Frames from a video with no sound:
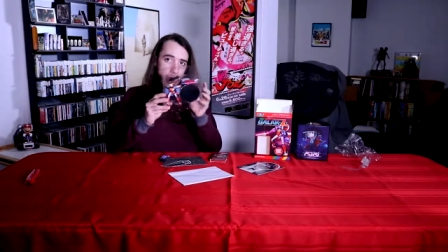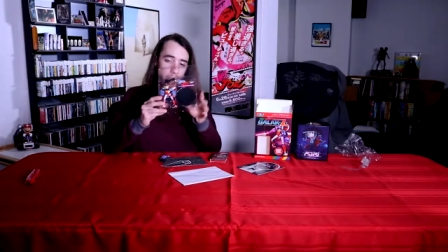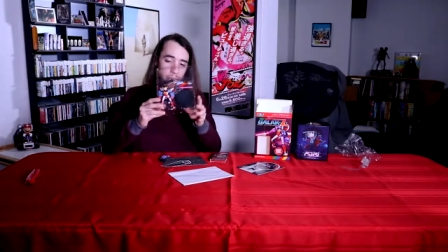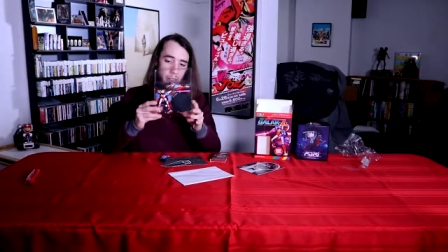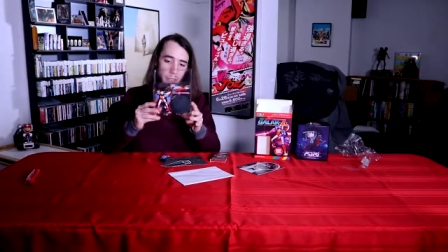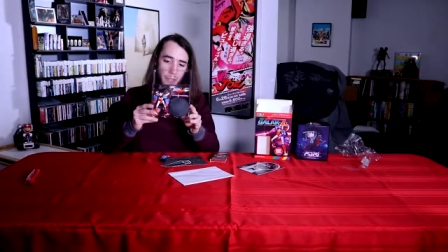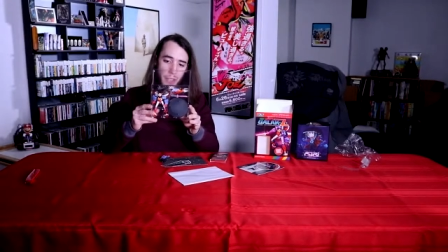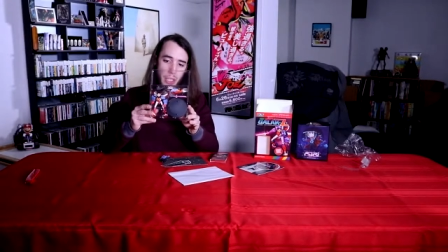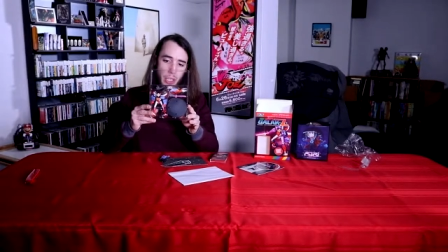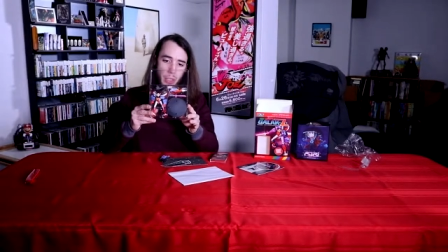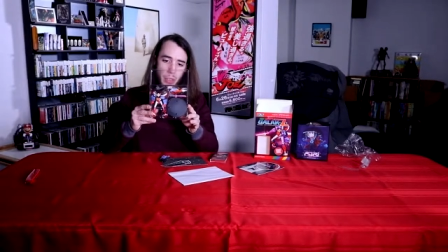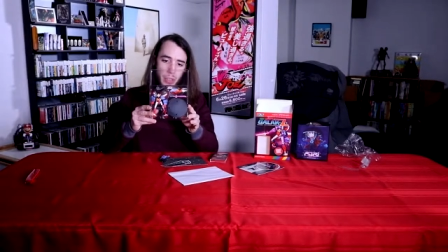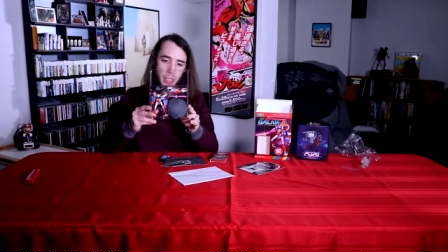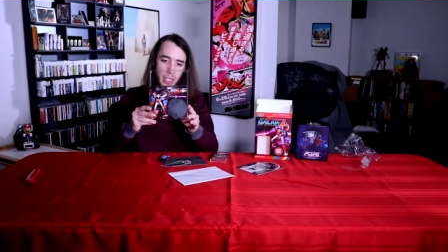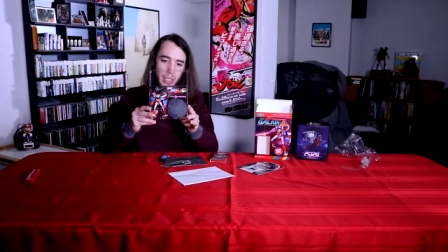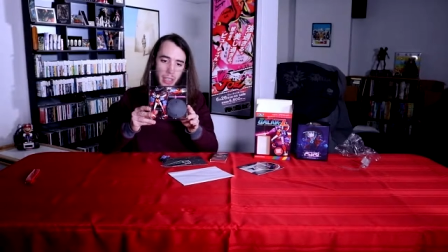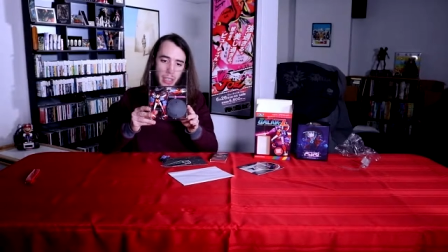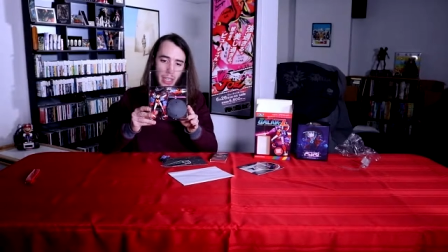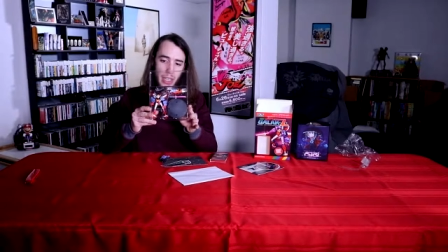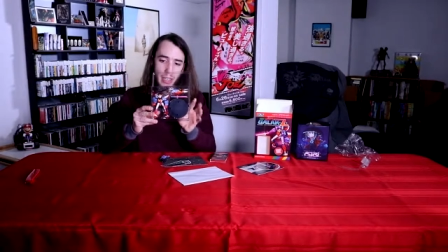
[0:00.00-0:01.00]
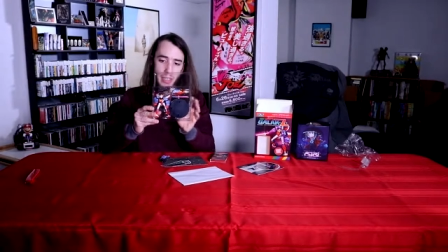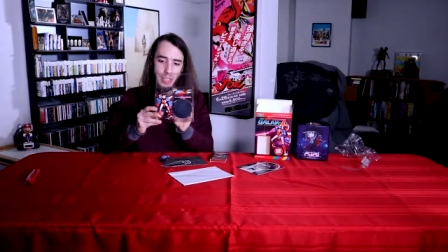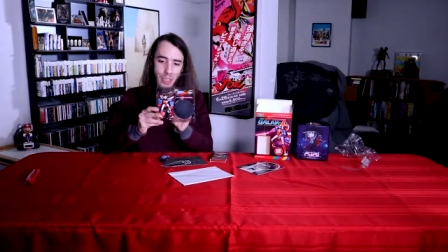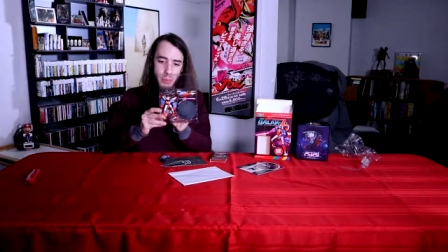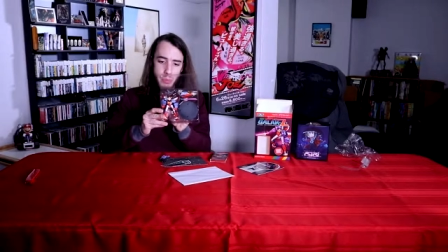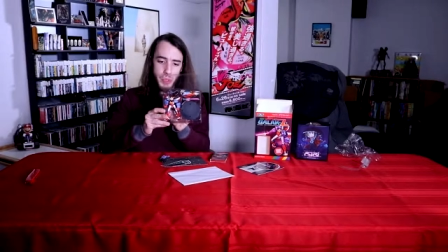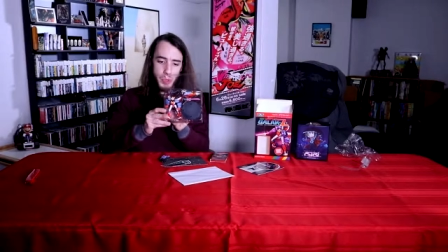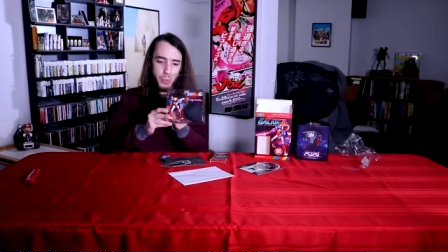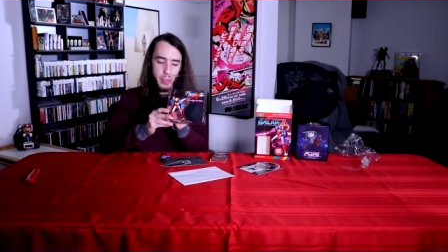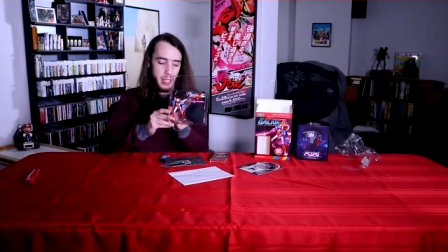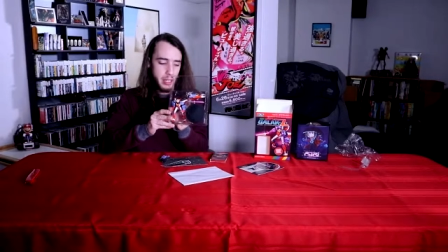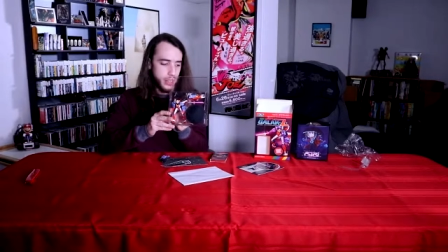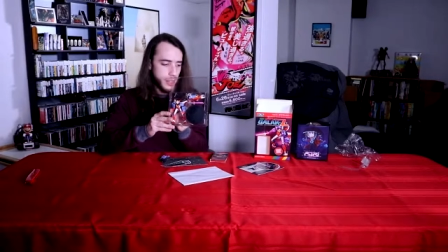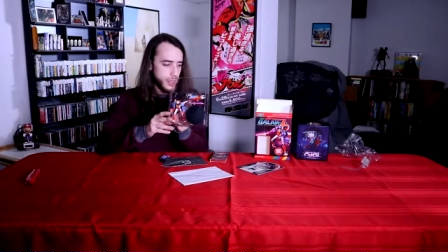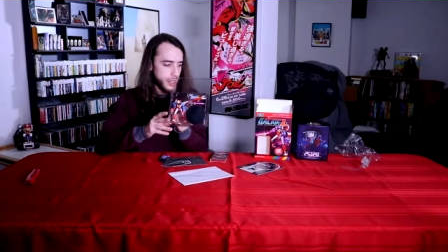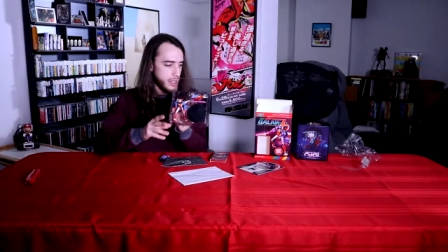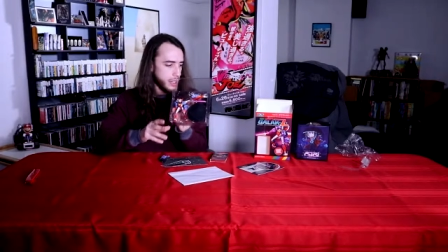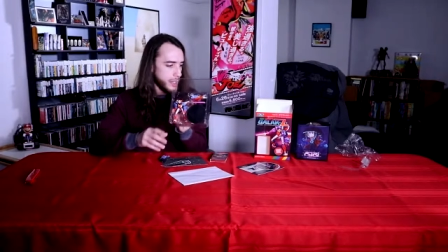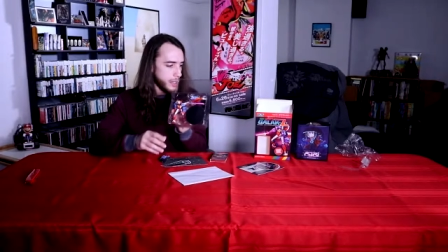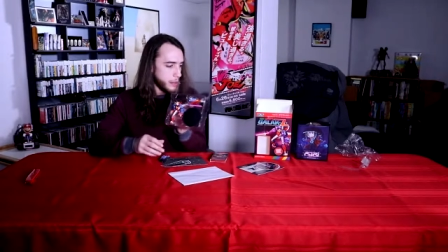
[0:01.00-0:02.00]
The figurine that it comes with.
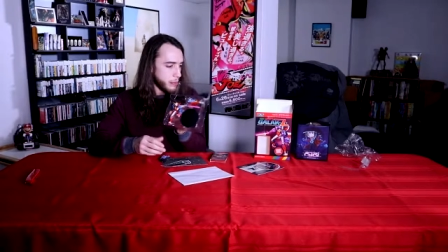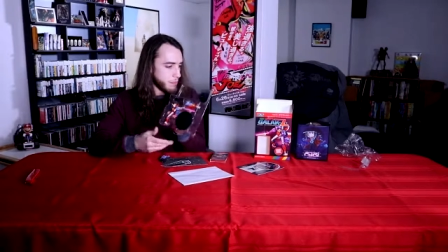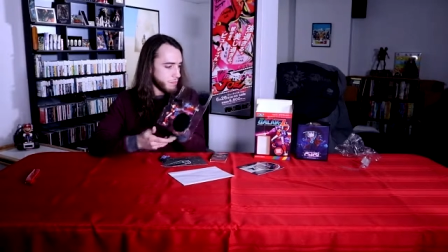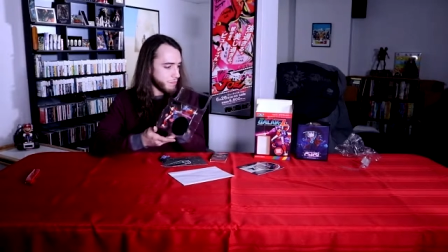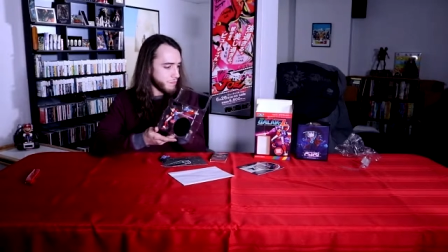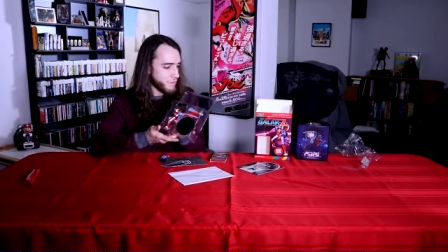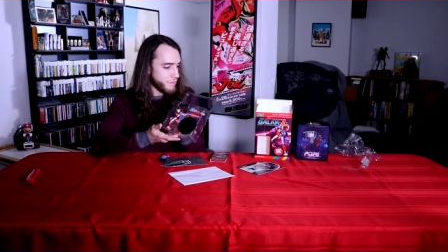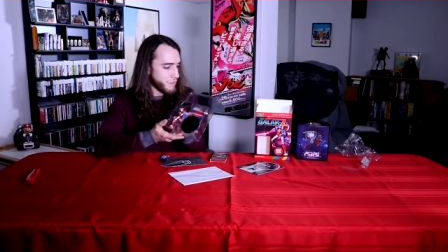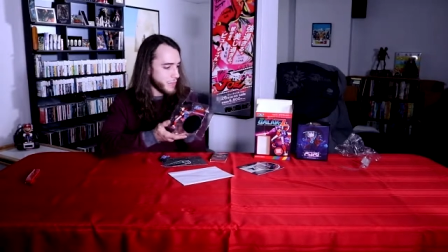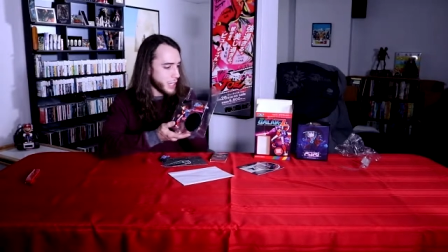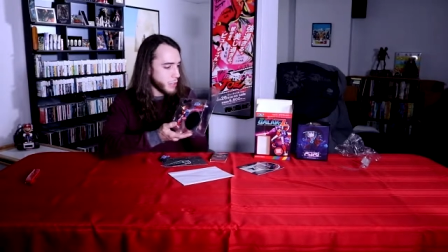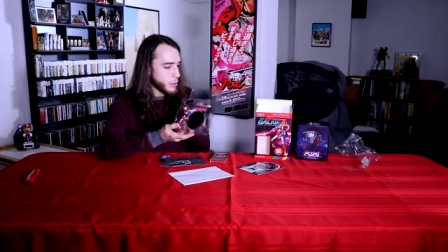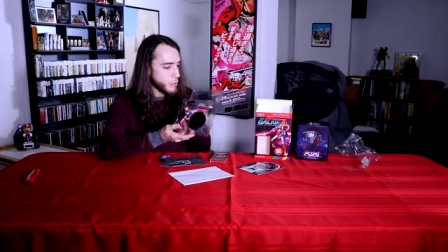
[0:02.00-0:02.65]
I